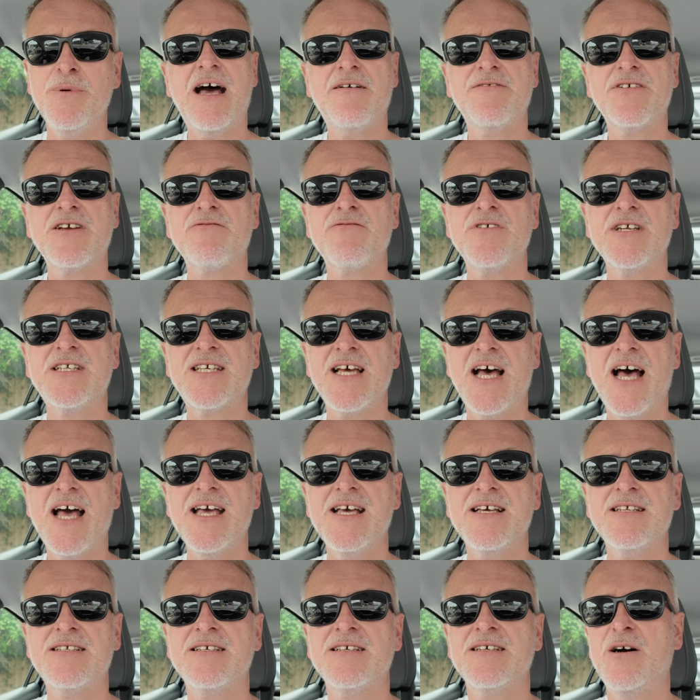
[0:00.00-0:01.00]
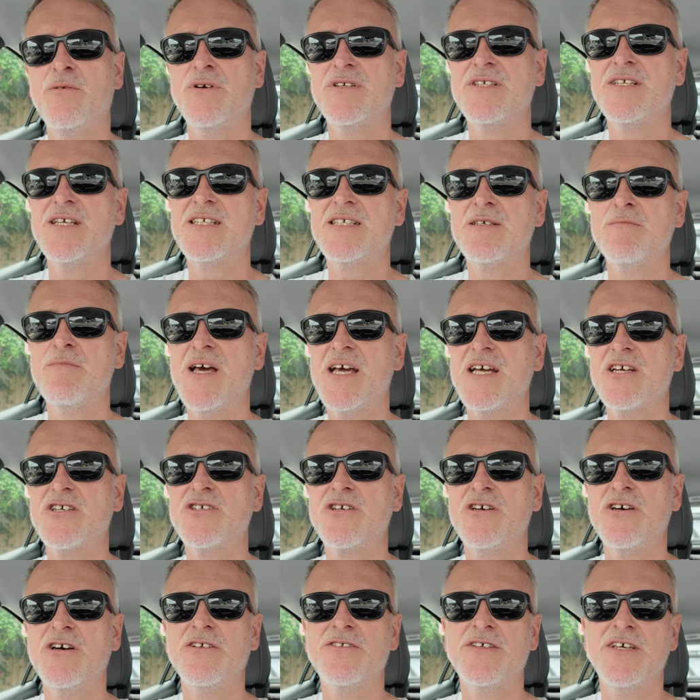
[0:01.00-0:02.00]
Having retired, I wanted to make
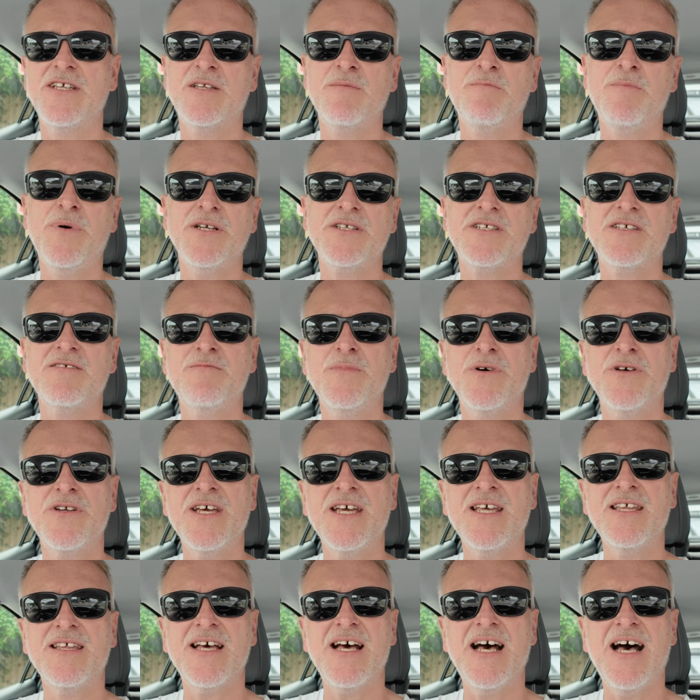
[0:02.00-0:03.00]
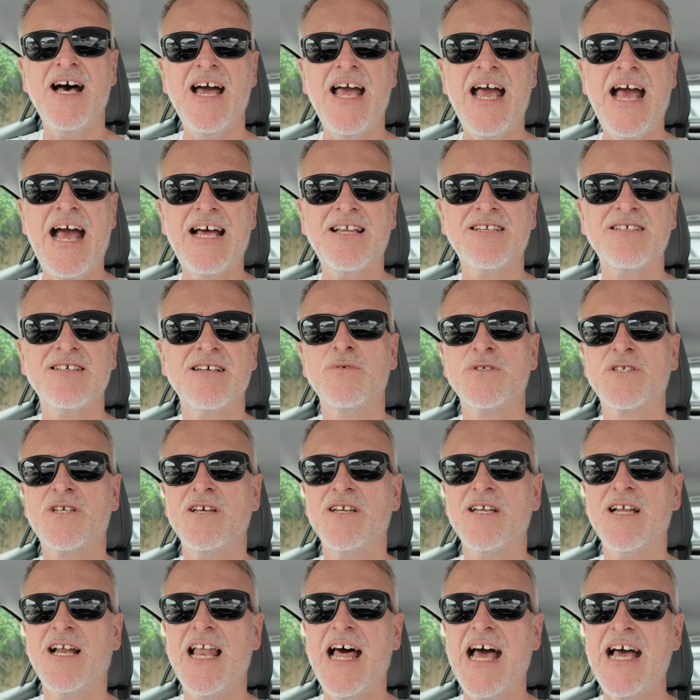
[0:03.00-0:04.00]
sure that the pot of money that I had was
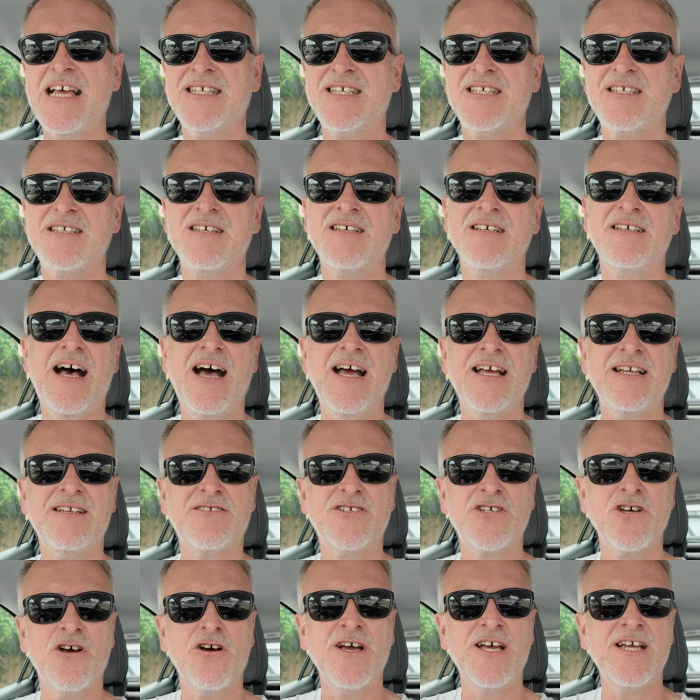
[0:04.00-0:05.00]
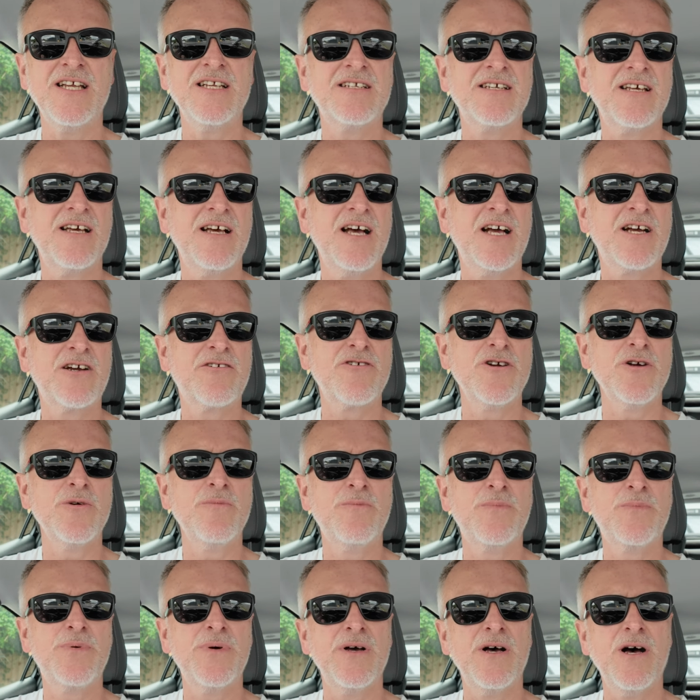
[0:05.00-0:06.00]
going to last. I joined a
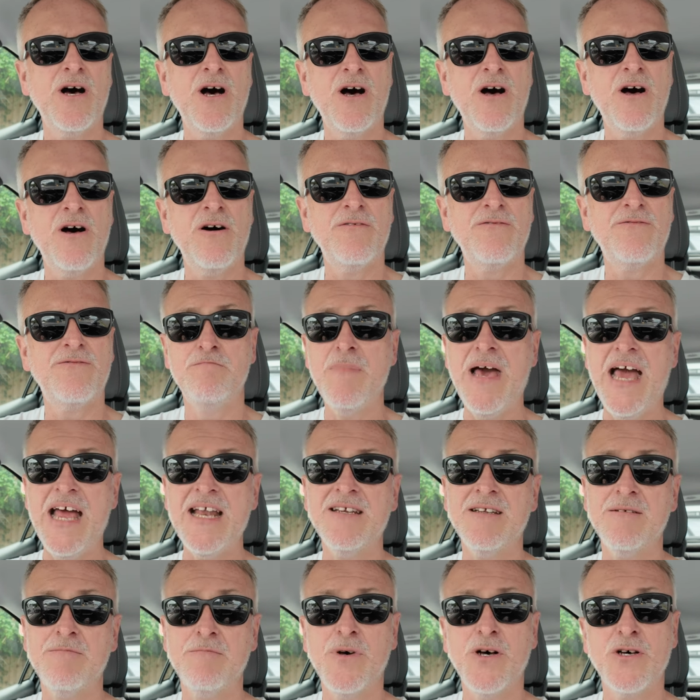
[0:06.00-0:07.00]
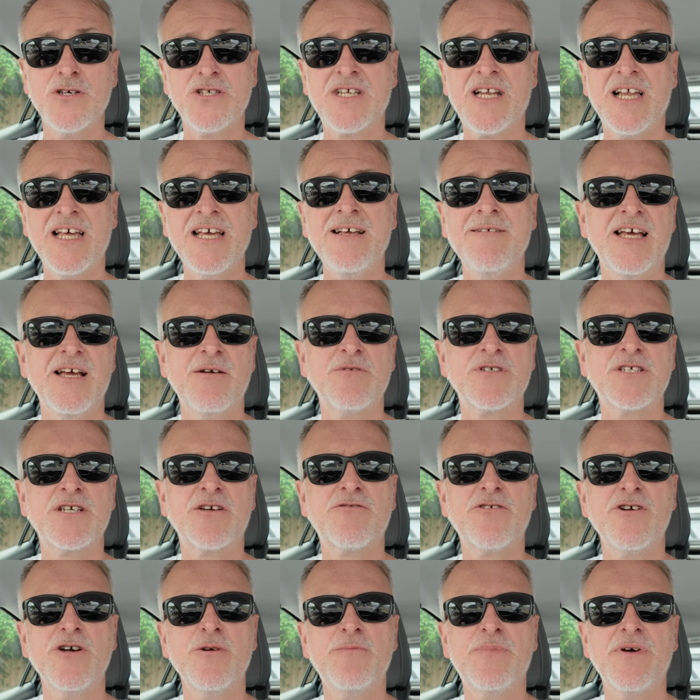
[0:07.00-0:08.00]
group of men mostly. It was a
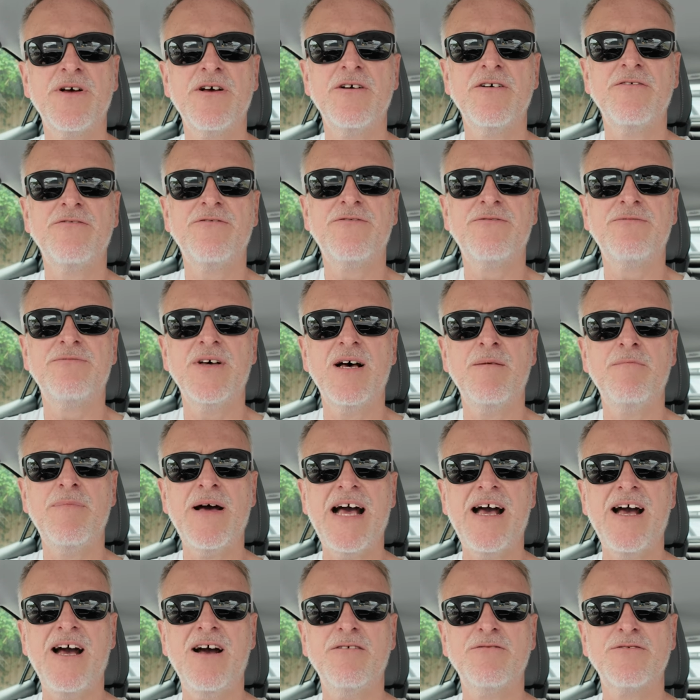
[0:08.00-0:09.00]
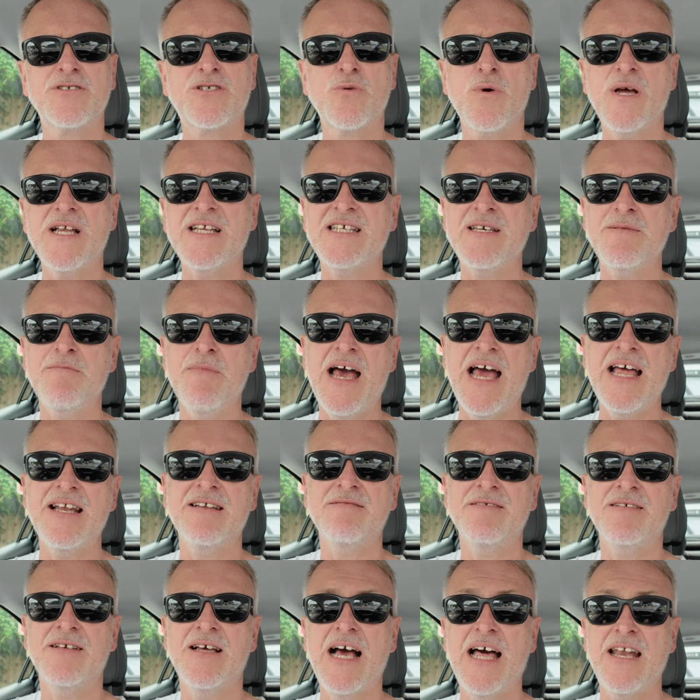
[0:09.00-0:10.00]
group of about 20
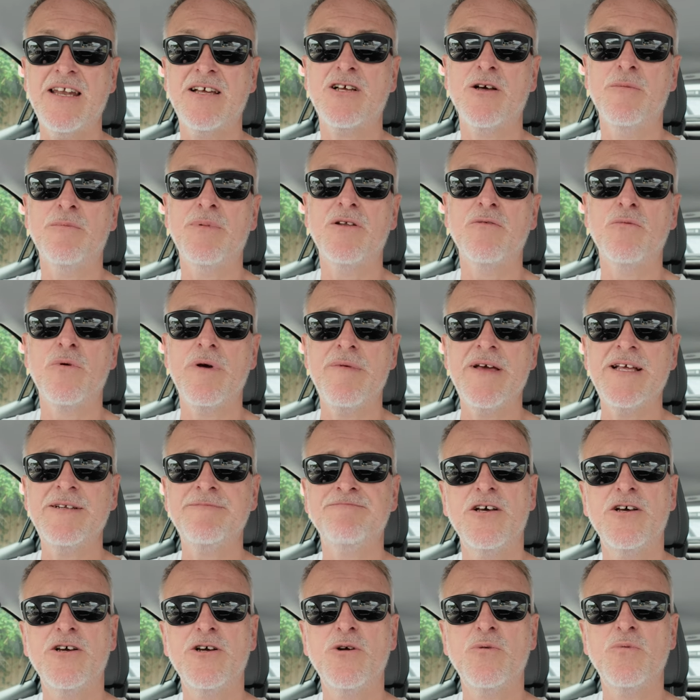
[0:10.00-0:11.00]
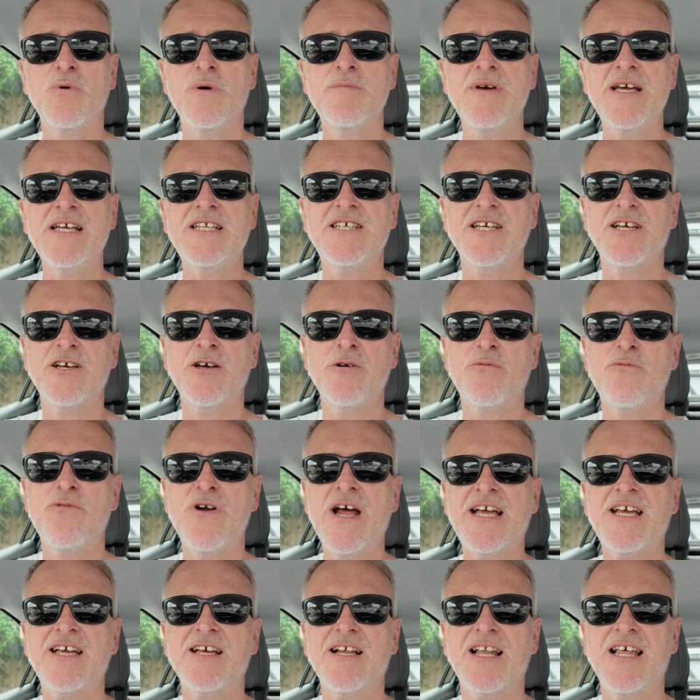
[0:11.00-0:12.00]
men and a couple of women who were meeting up
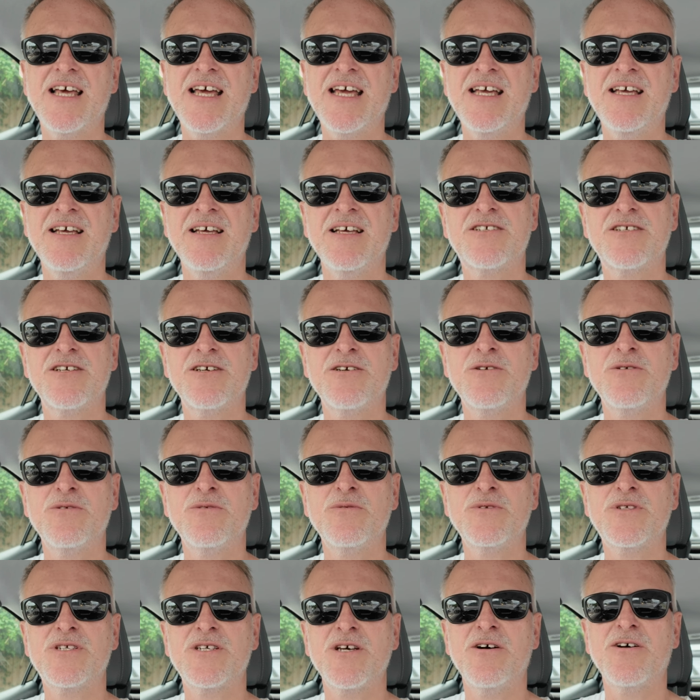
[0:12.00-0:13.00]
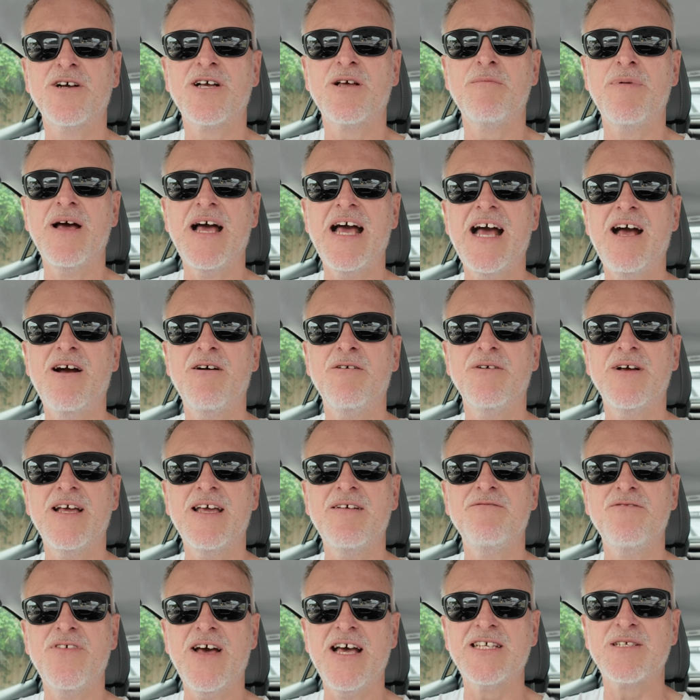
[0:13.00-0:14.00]
regularly to talk about
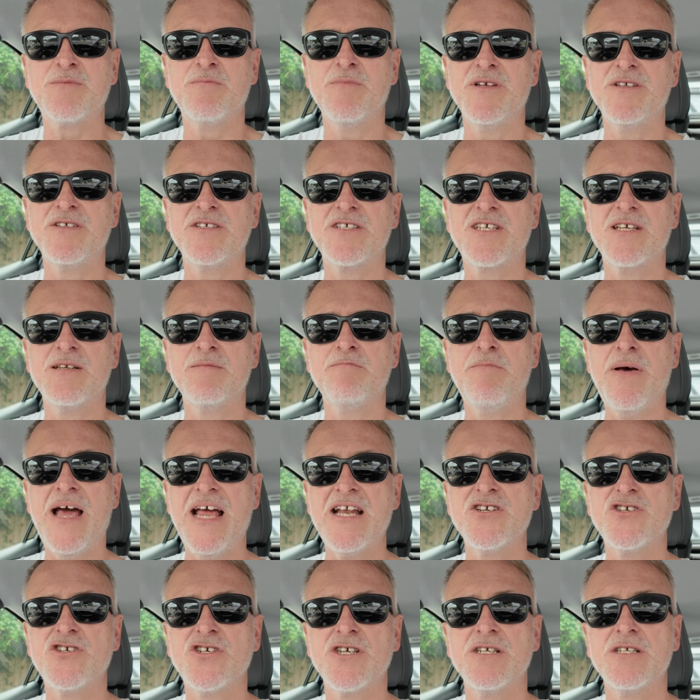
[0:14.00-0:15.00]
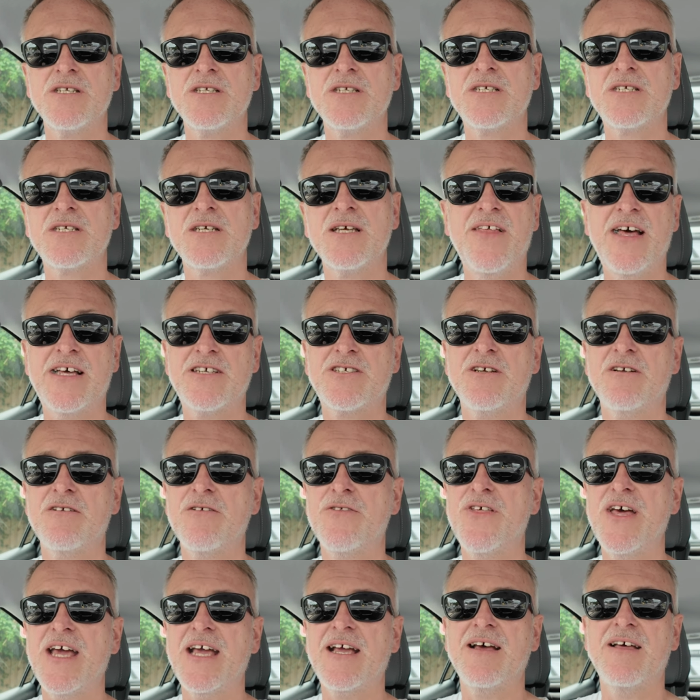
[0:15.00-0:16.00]
investments and pensions and that sort
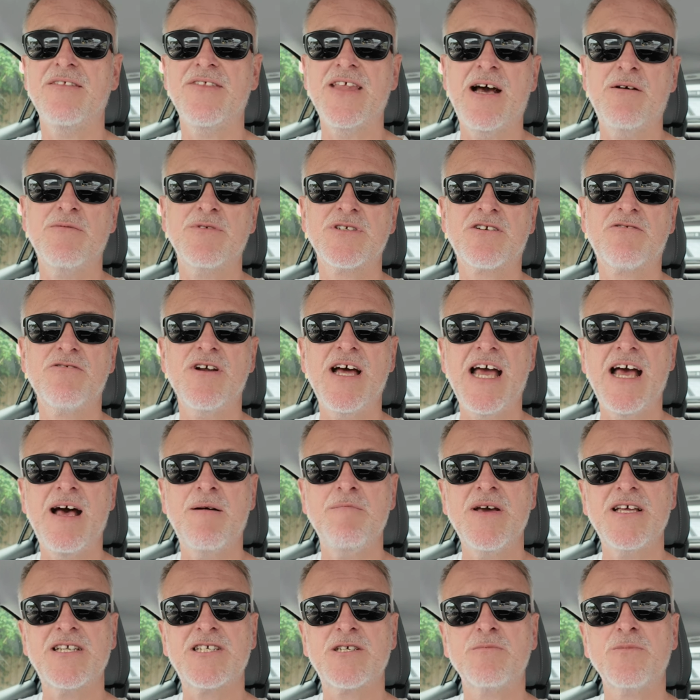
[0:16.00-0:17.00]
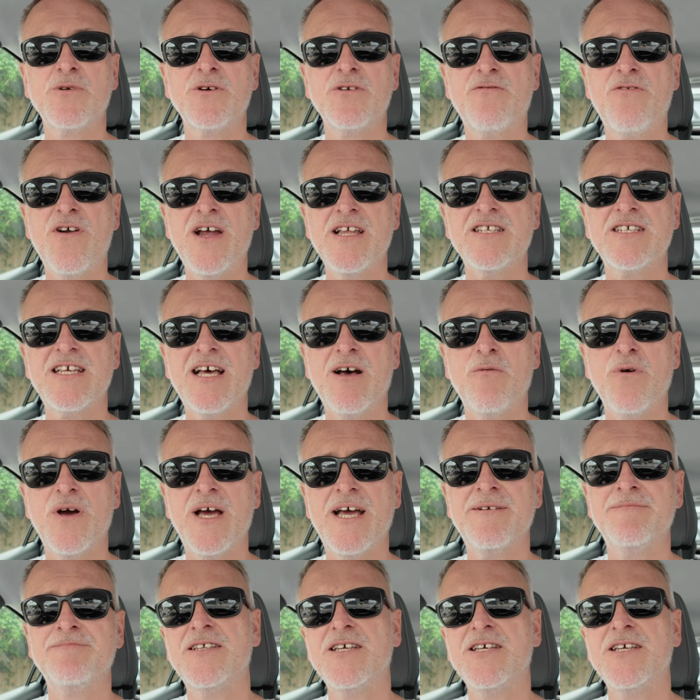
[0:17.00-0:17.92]
of thing. And that was great. I made some good friends that way.